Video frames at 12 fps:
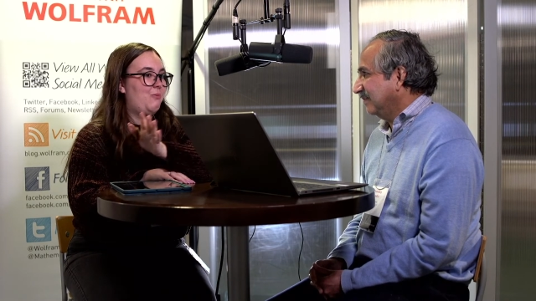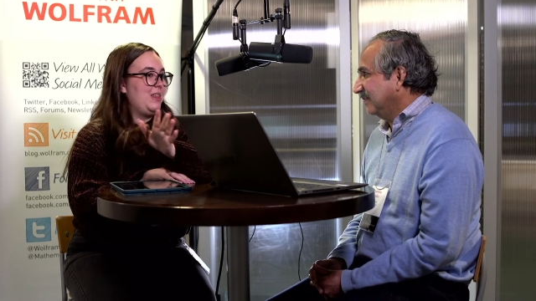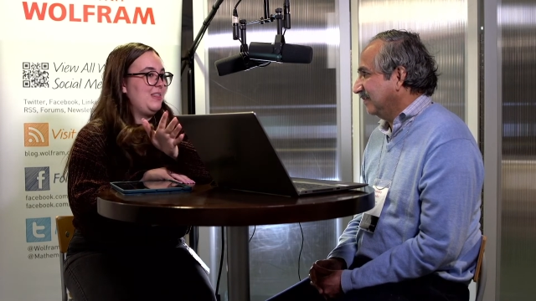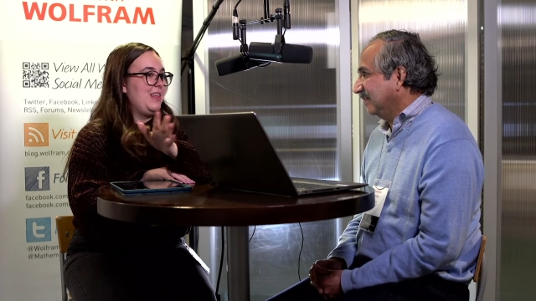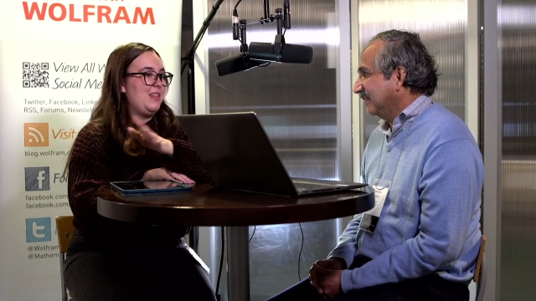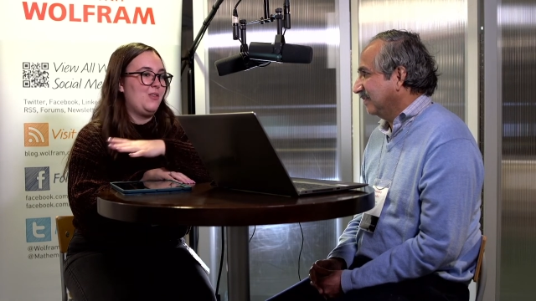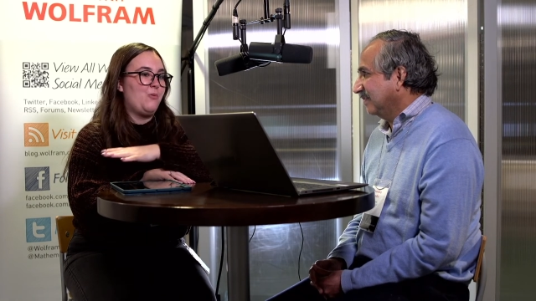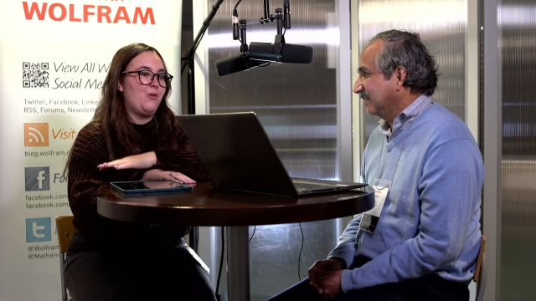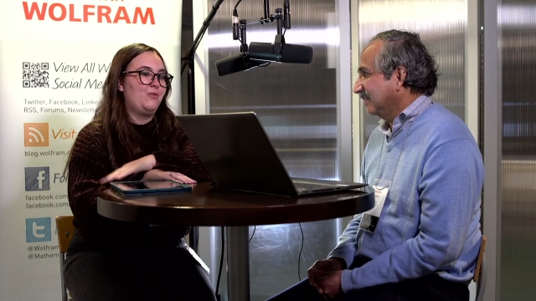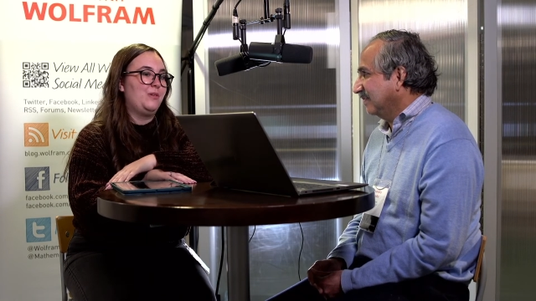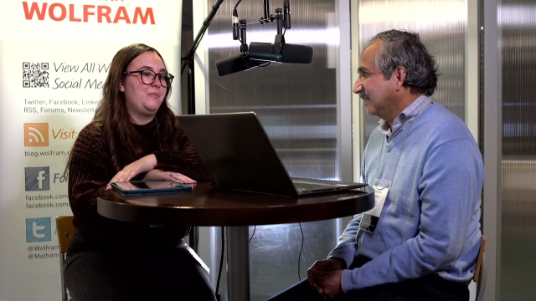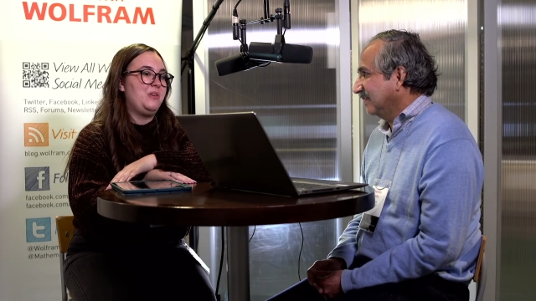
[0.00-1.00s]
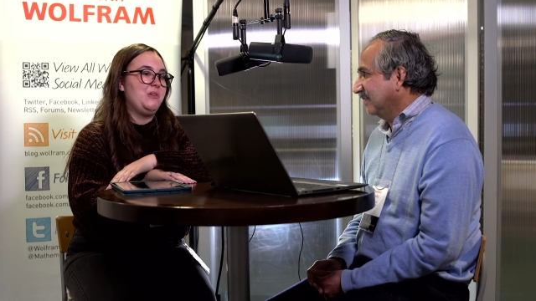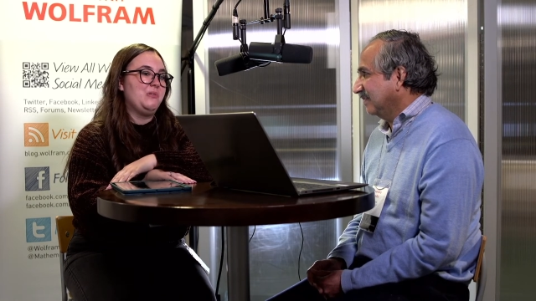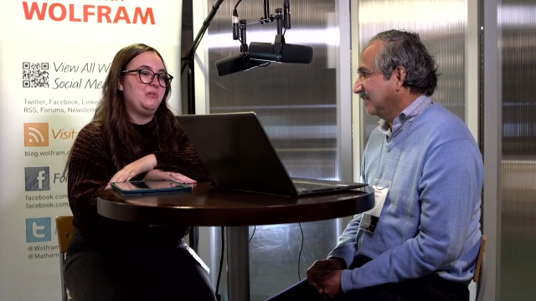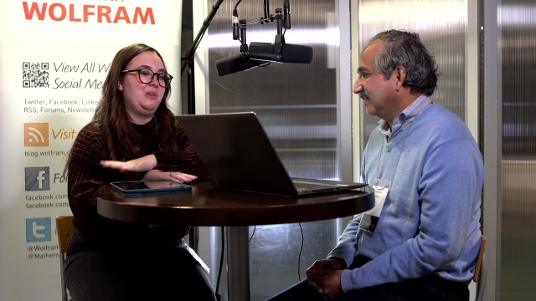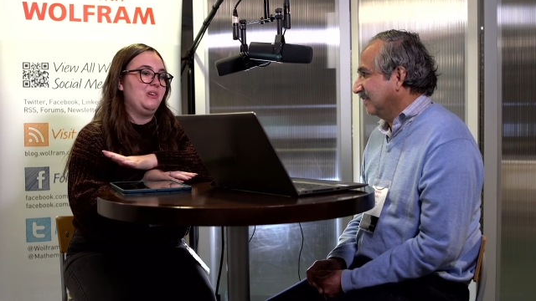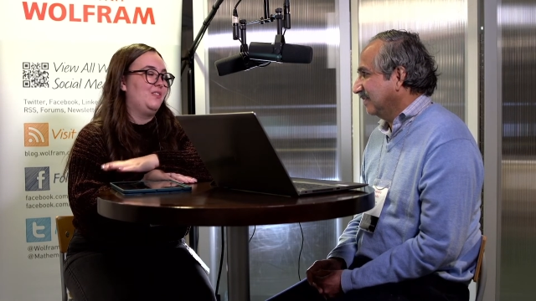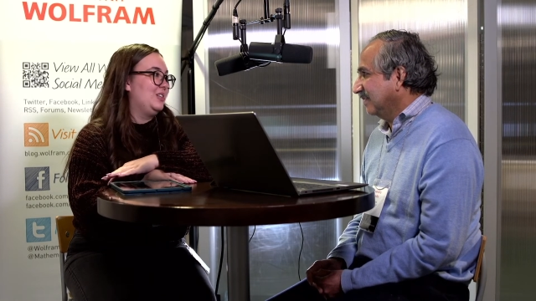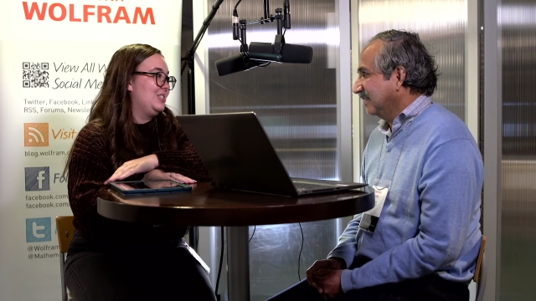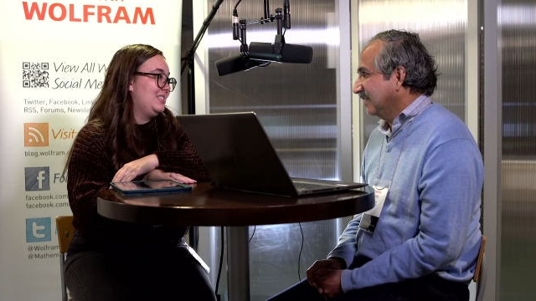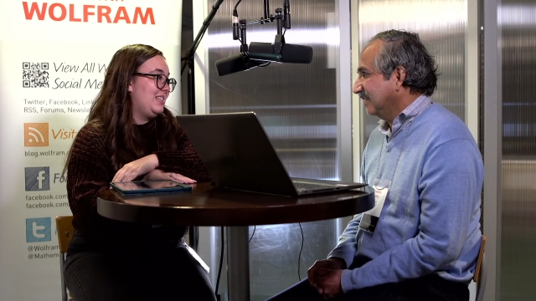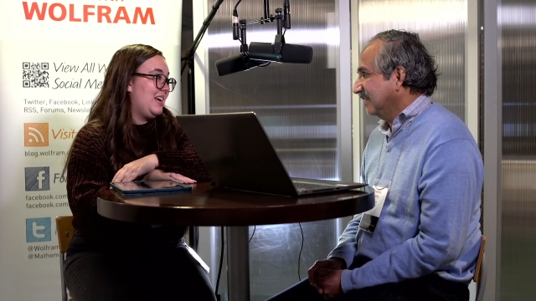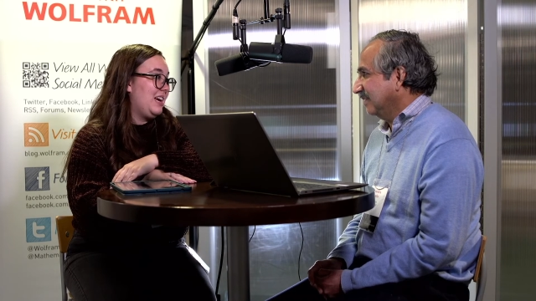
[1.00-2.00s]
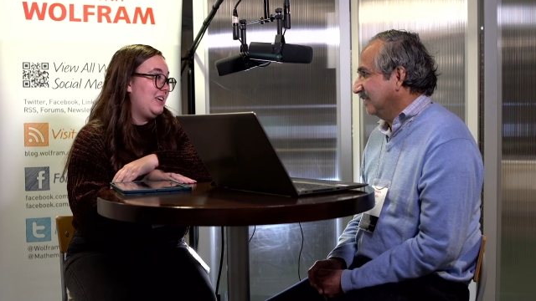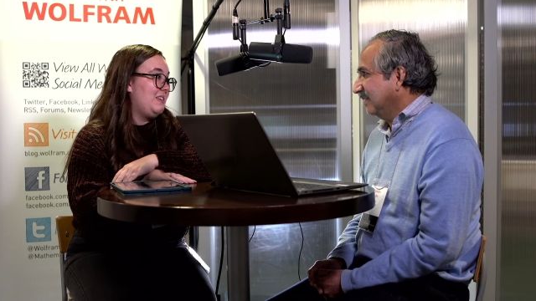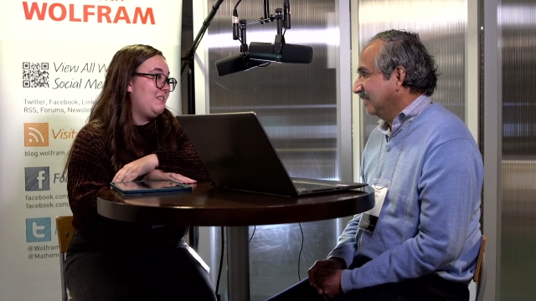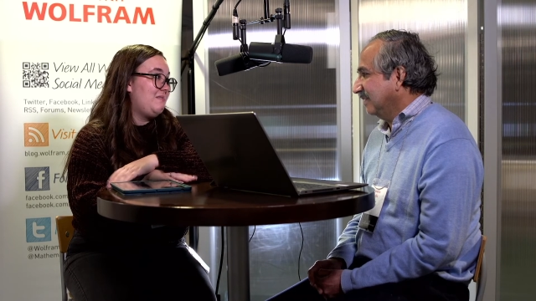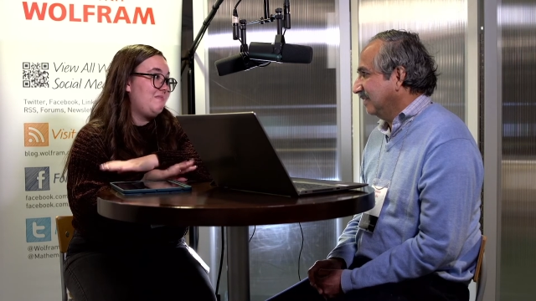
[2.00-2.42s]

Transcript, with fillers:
Speaker 1: within the Wolfram U universe that